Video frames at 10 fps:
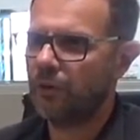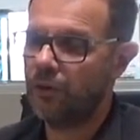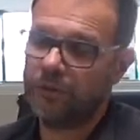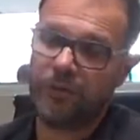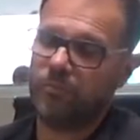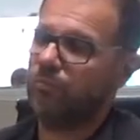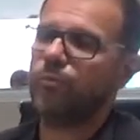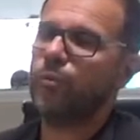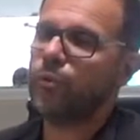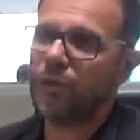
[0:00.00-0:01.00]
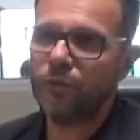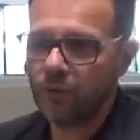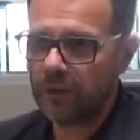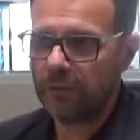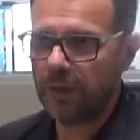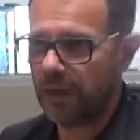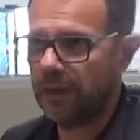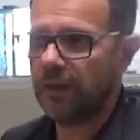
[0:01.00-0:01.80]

Not that we wouldn't do them again.